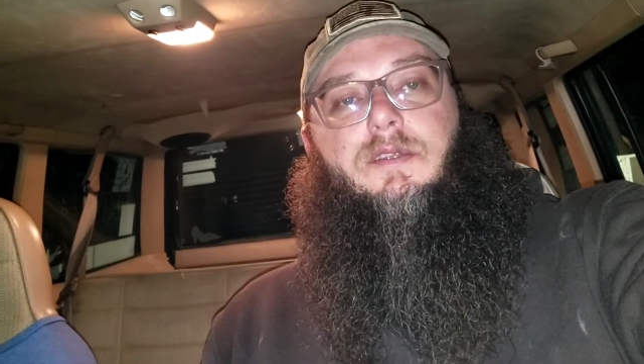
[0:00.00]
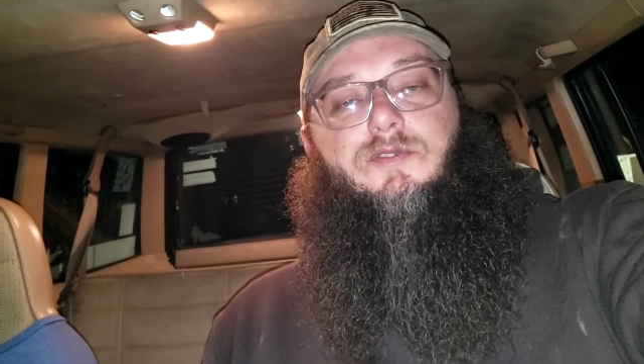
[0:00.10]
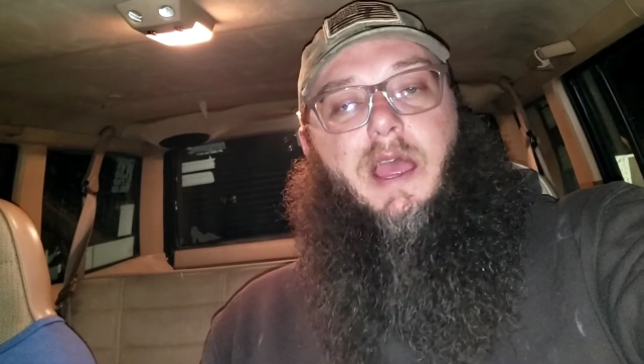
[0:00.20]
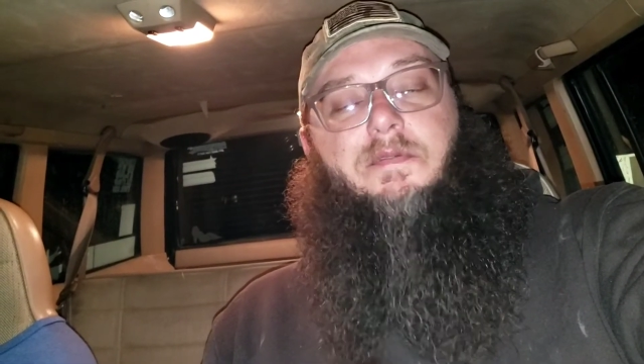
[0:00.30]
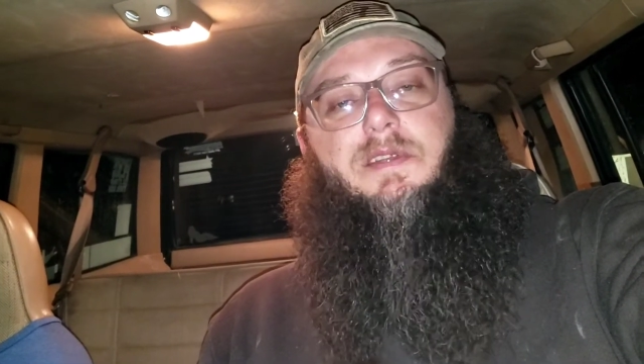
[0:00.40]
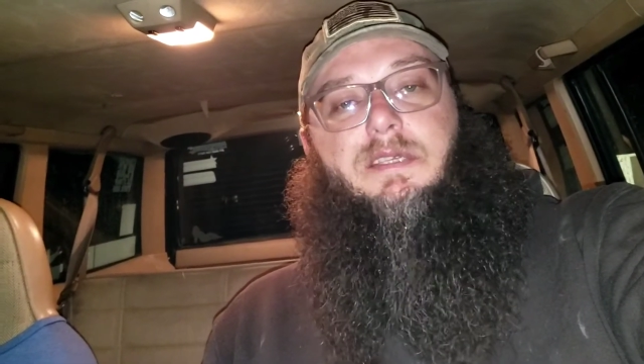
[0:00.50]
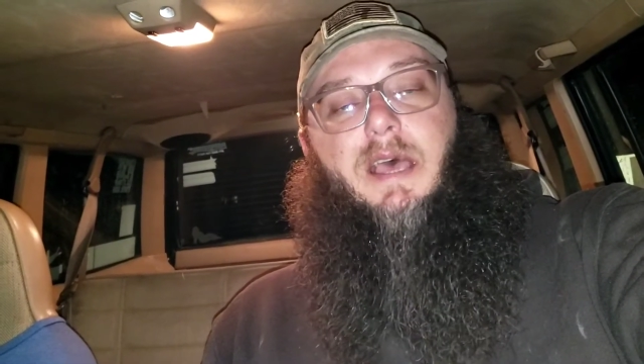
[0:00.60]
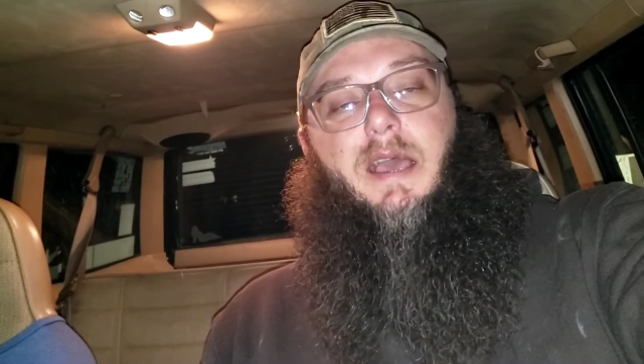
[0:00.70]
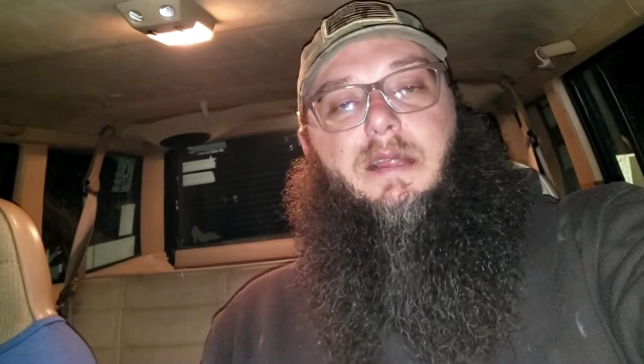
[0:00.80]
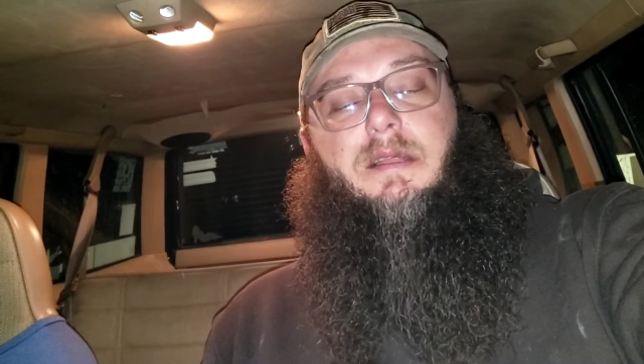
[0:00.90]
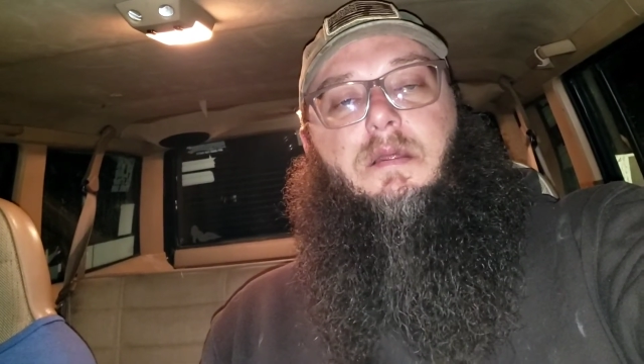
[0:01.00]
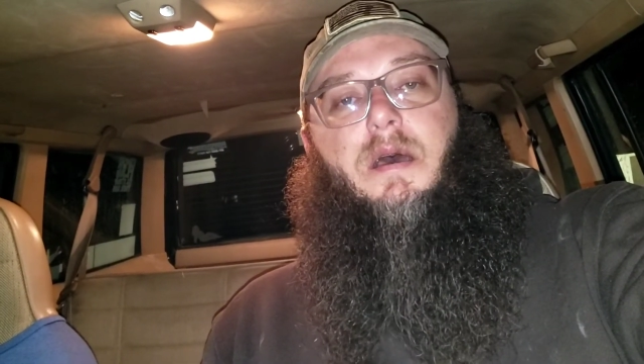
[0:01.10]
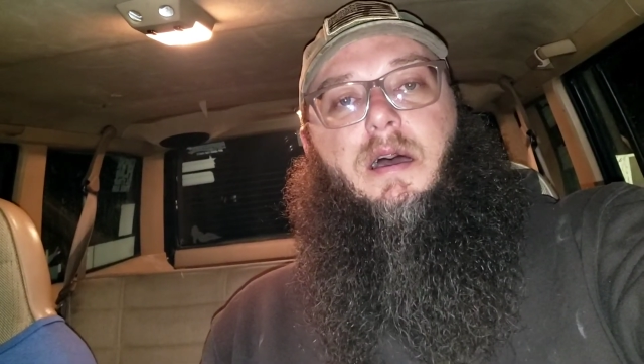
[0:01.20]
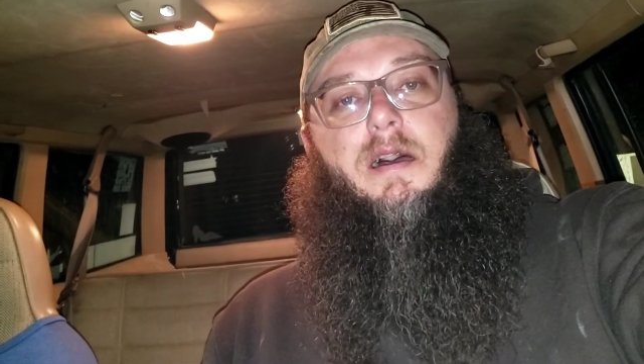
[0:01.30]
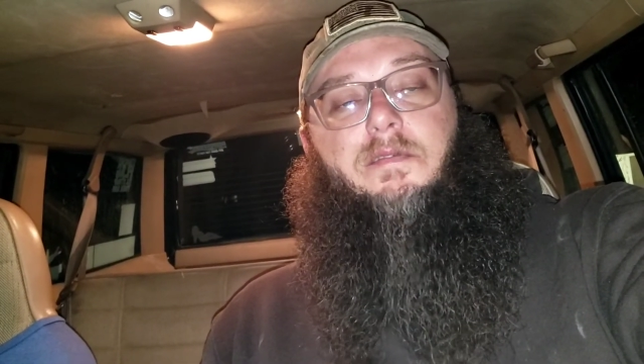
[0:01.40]
driver's side
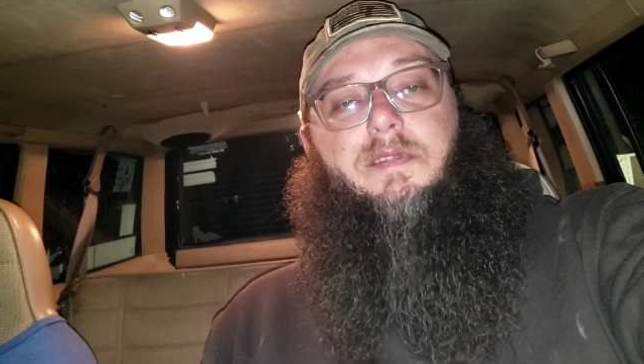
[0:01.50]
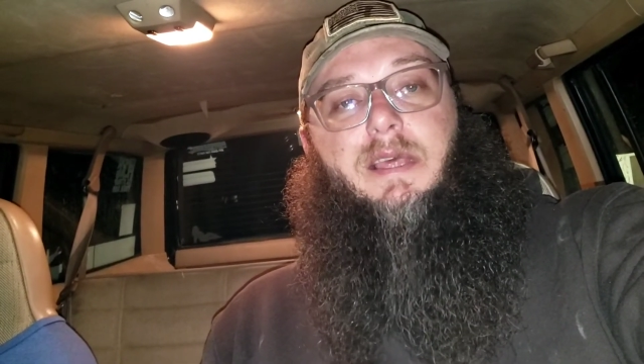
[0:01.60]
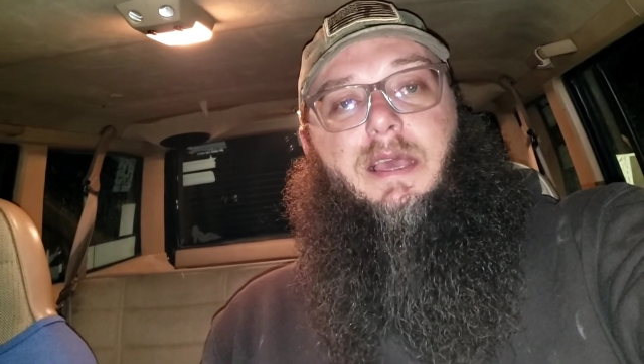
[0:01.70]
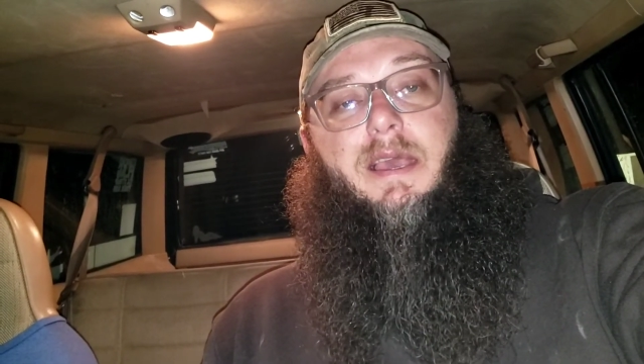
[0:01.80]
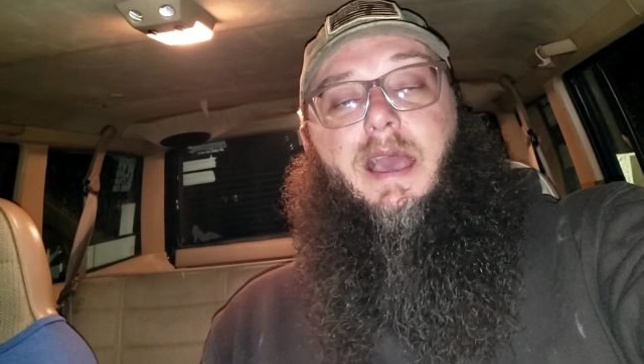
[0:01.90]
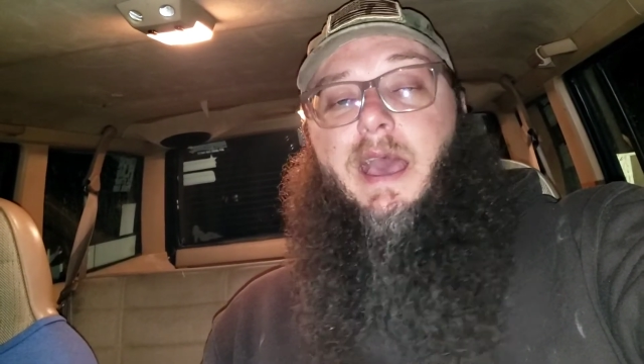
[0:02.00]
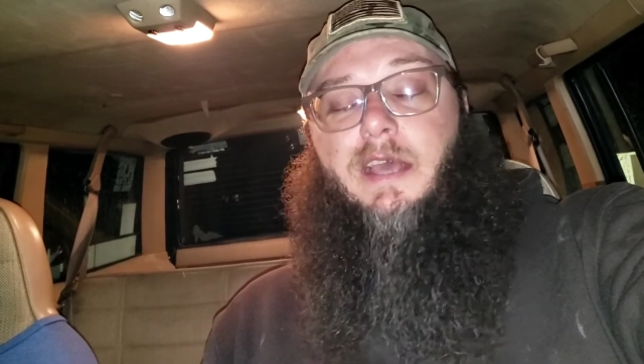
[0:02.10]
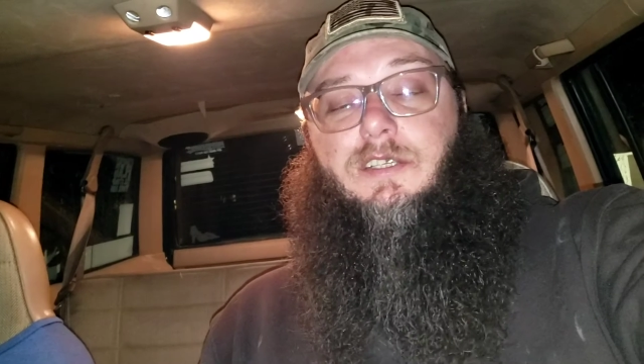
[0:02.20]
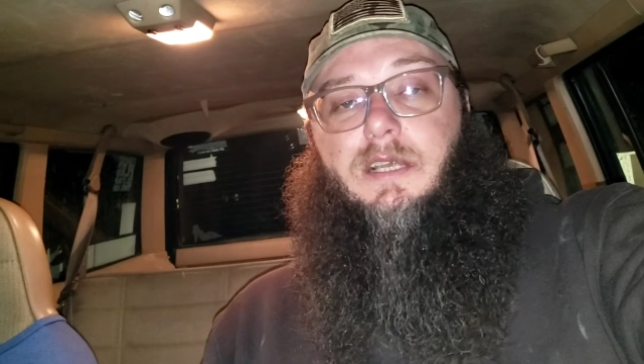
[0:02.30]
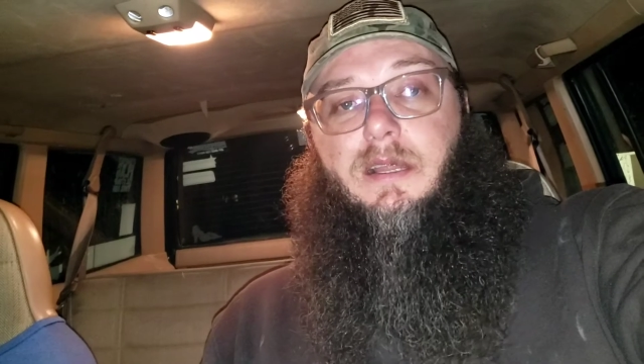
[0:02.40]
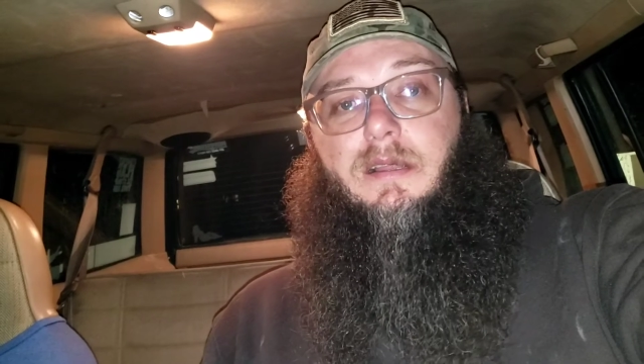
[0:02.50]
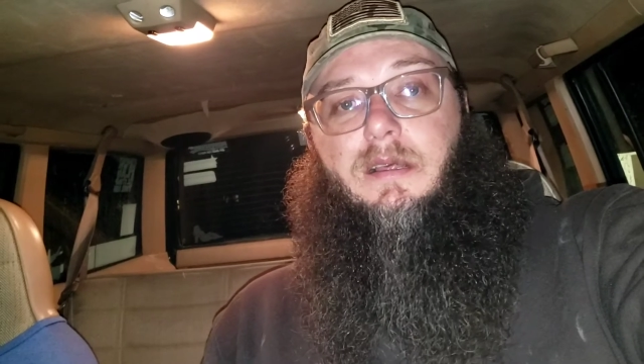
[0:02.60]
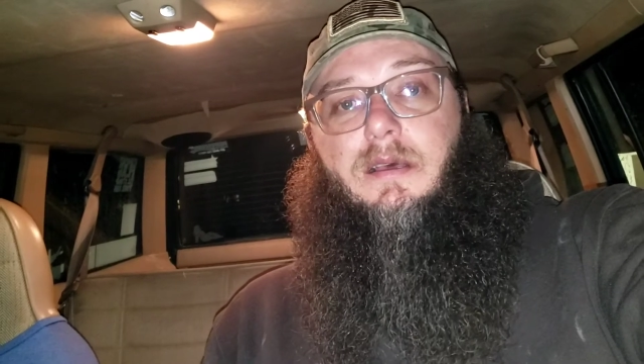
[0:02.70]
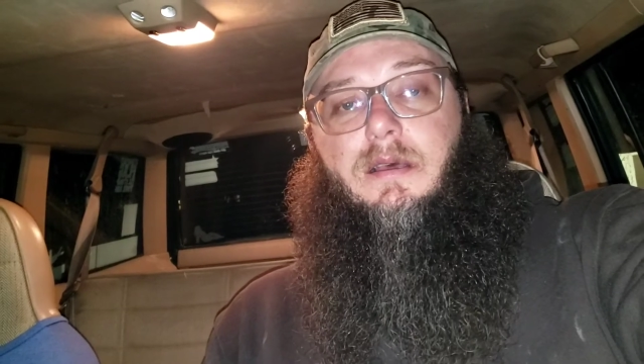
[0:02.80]
of the engine,